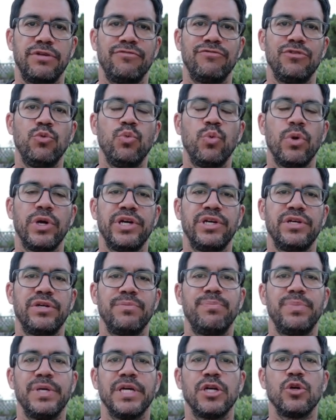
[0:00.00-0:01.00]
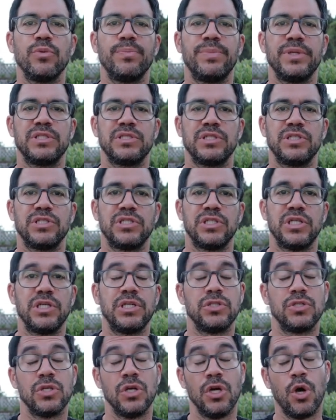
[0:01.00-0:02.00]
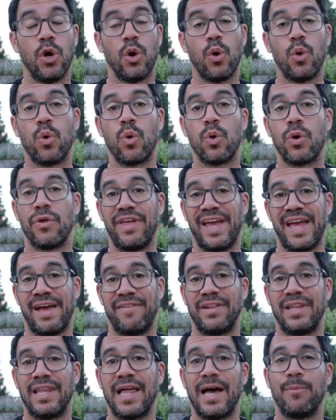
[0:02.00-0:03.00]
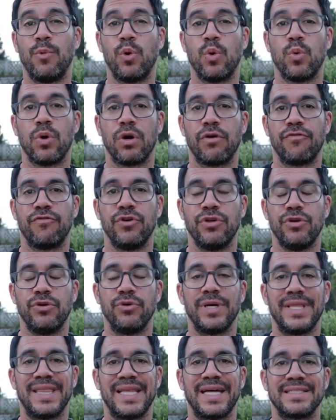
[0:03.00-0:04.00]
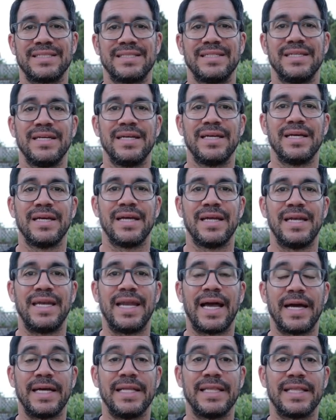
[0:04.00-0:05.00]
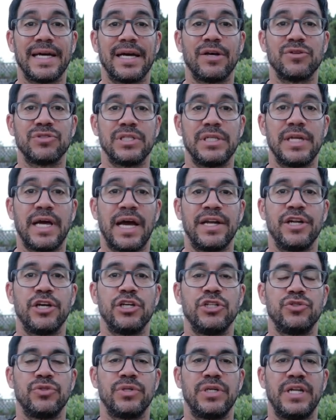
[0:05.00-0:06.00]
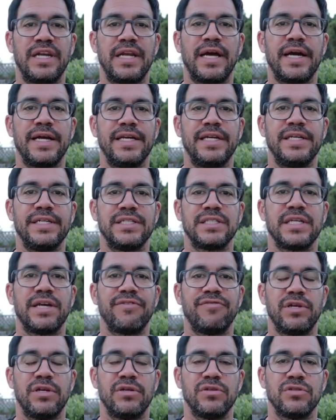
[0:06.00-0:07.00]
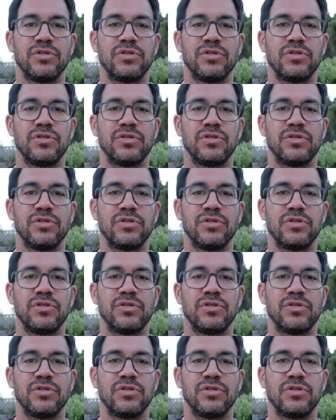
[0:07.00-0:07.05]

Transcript: If you run into bigger businesses or they have a lot more work for you, and that's $9,997.